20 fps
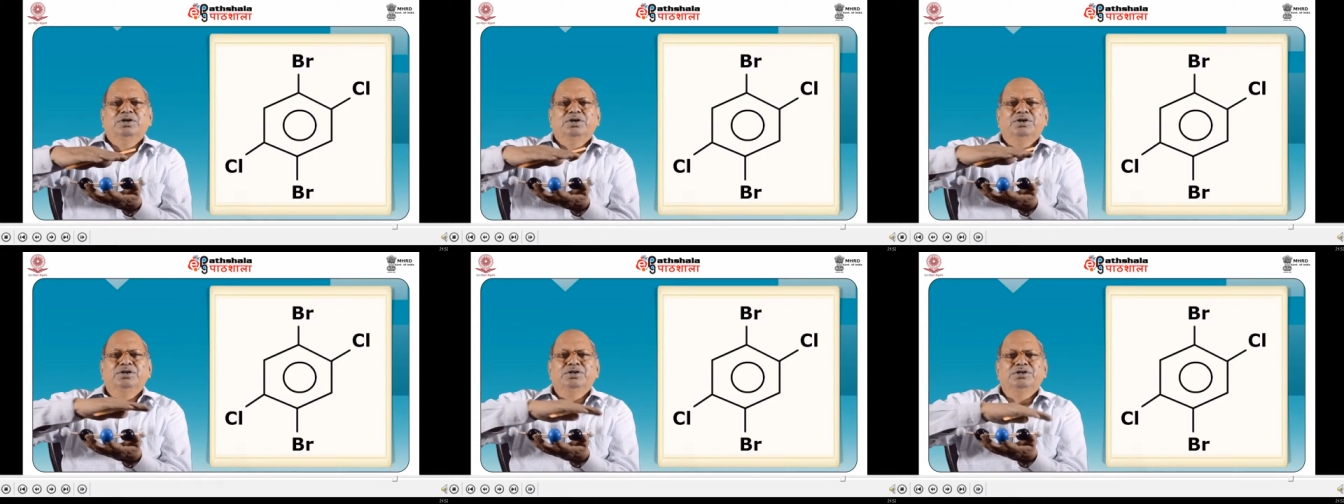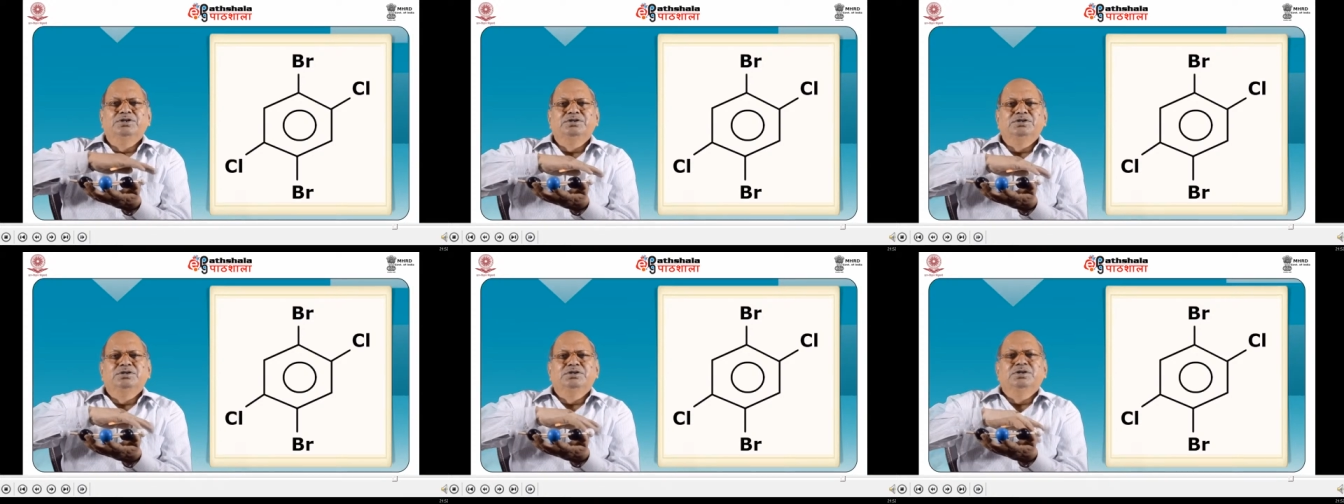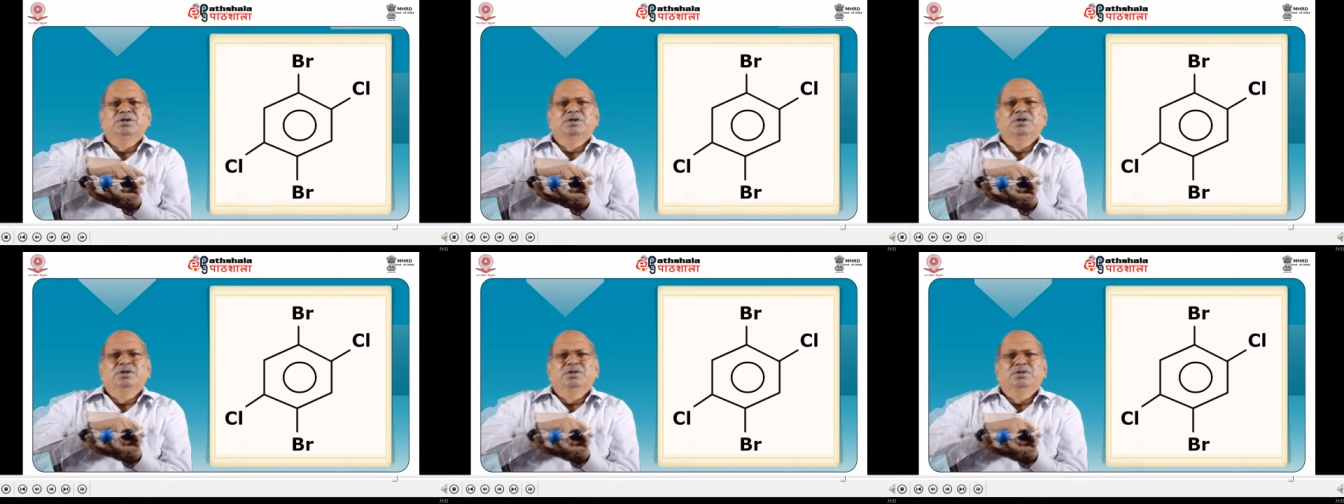is
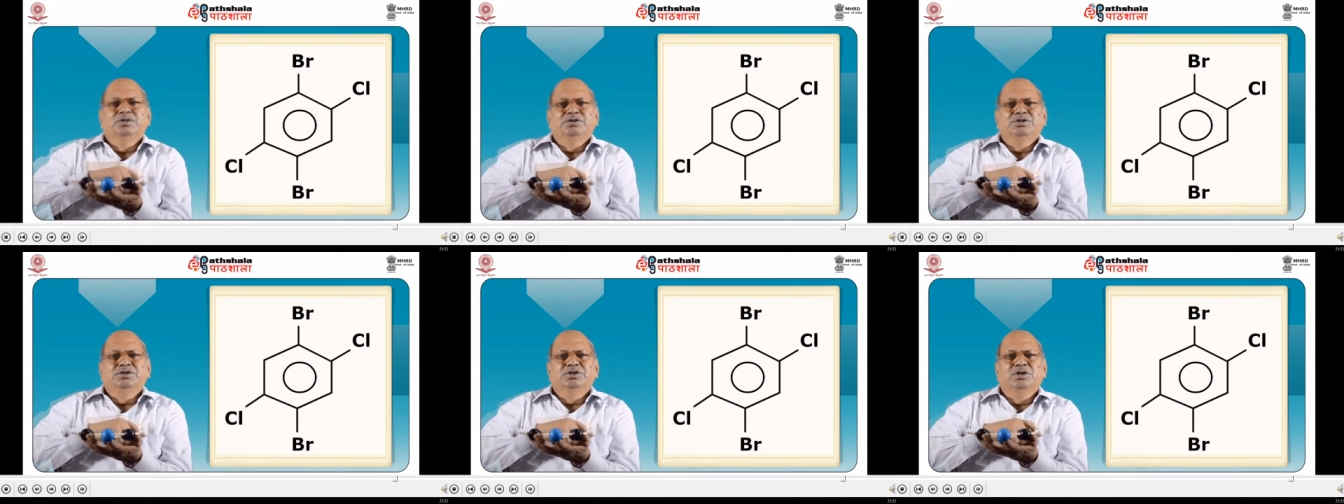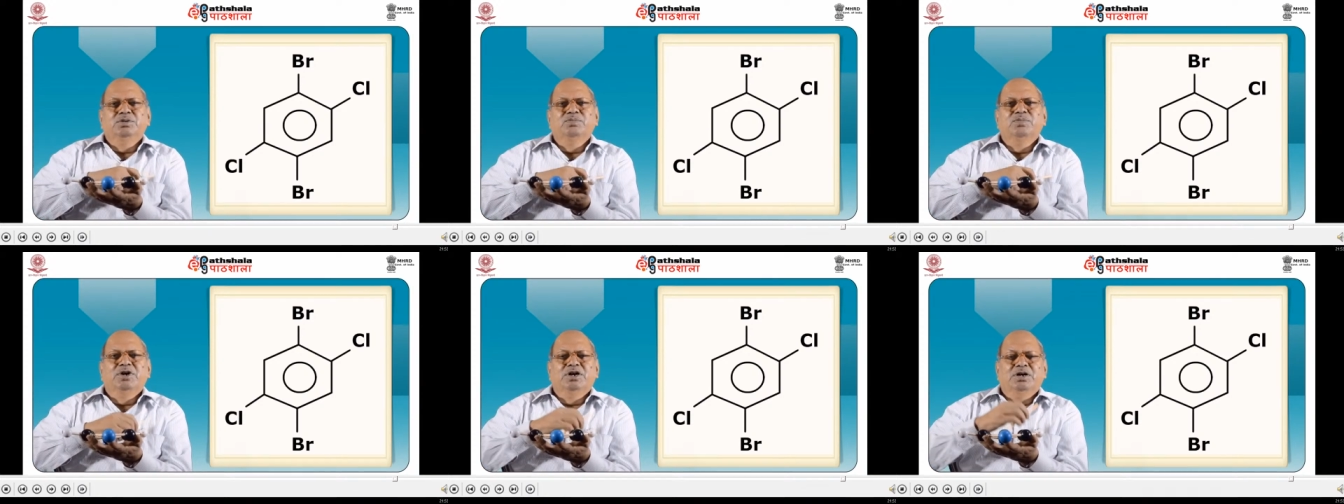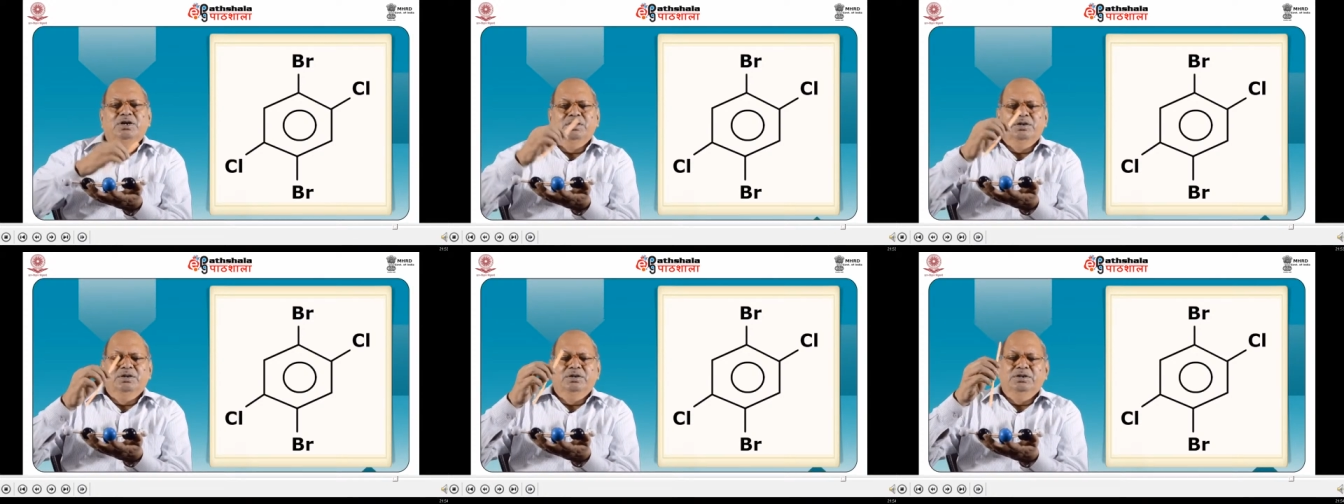
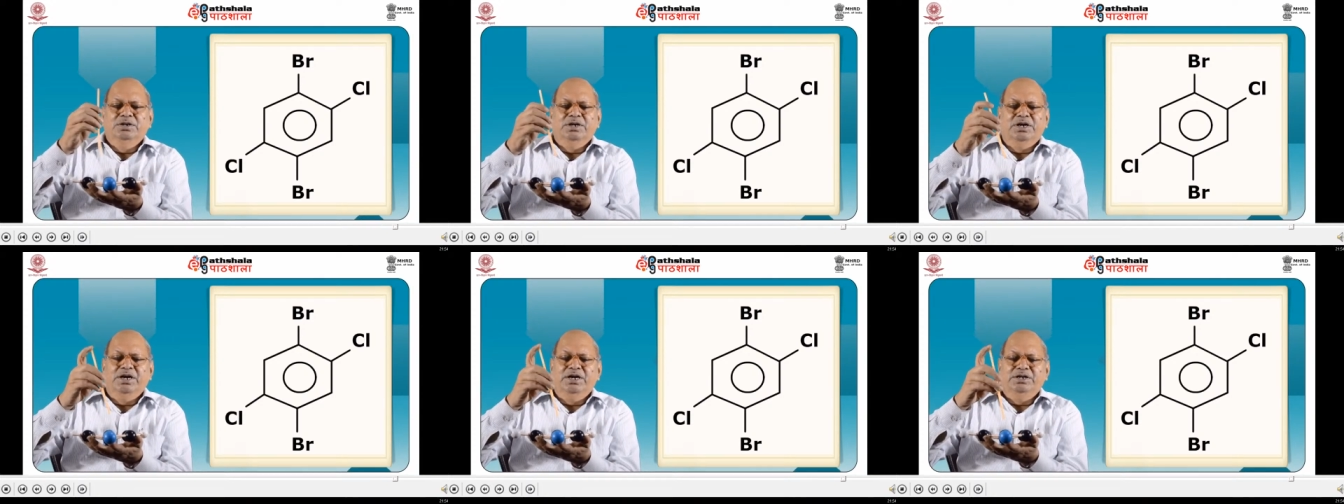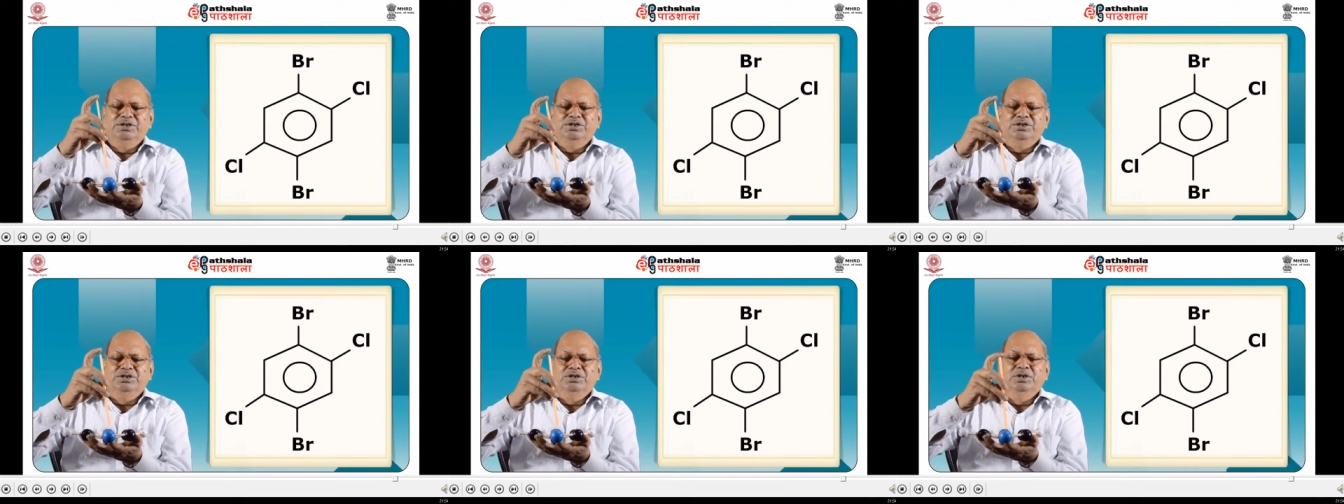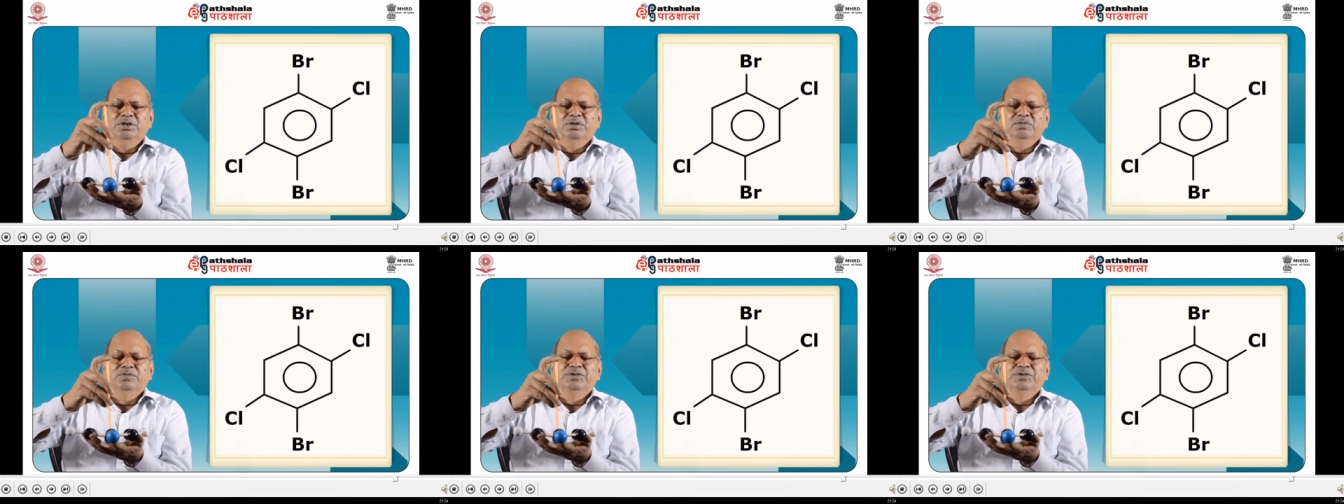sigma H,